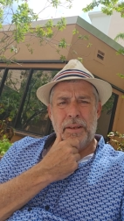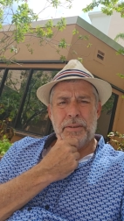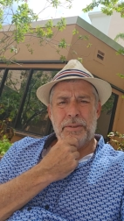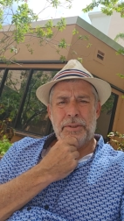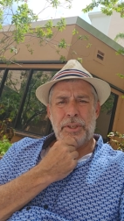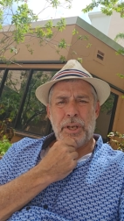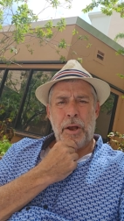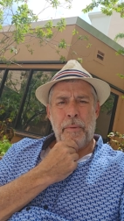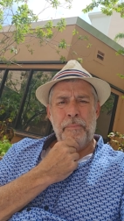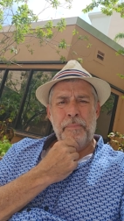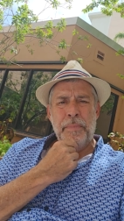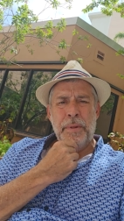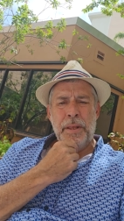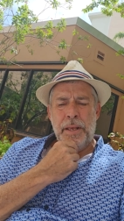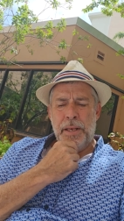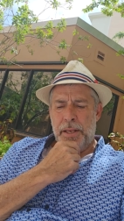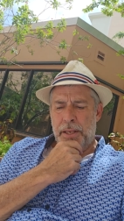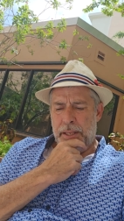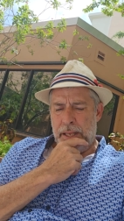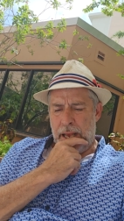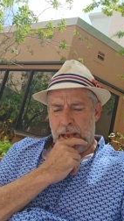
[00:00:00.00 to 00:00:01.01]
So
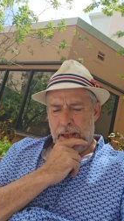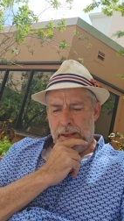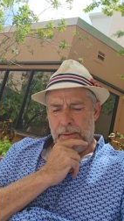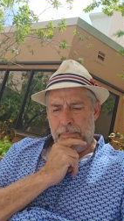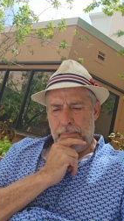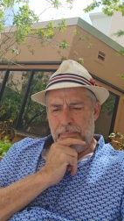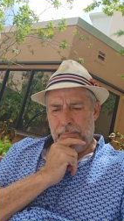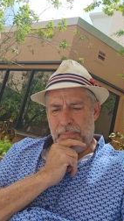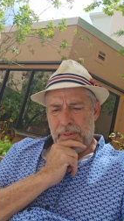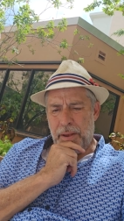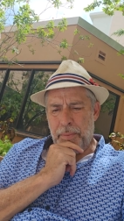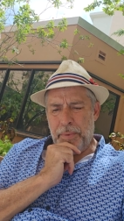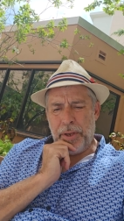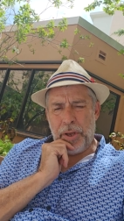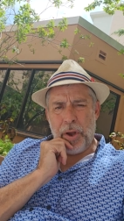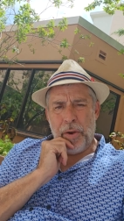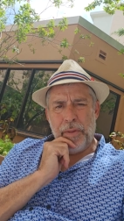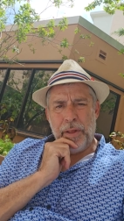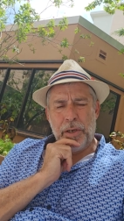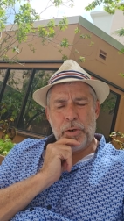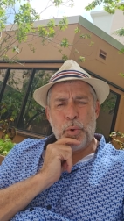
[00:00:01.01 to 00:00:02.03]
um, there we
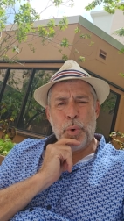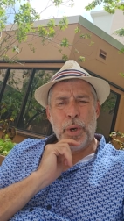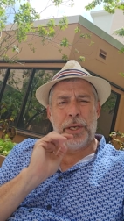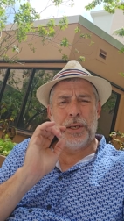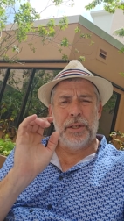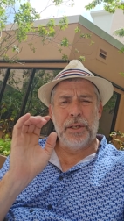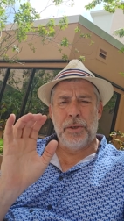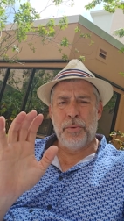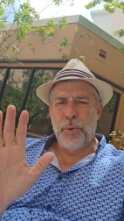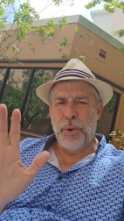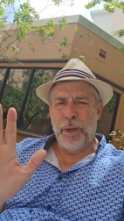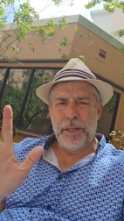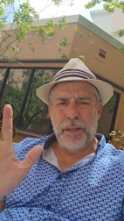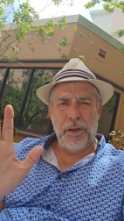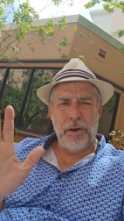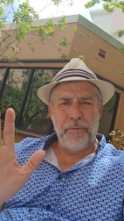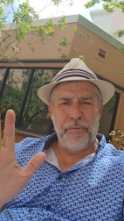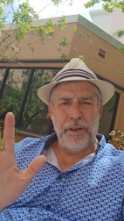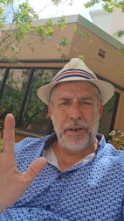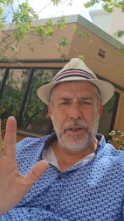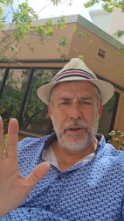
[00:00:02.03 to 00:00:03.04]
go. The quick, quick
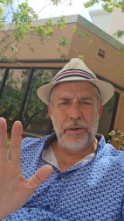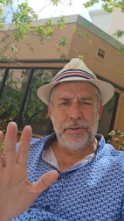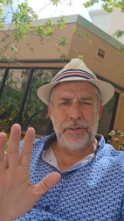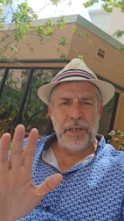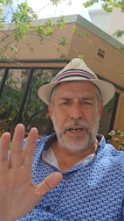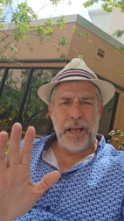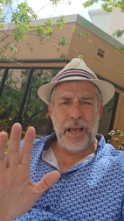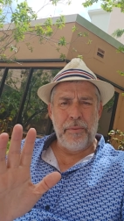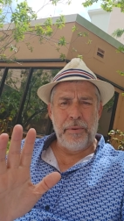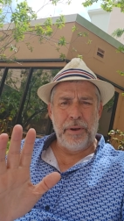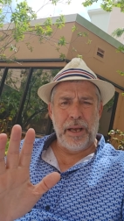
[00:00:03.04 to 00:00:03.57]
little video today.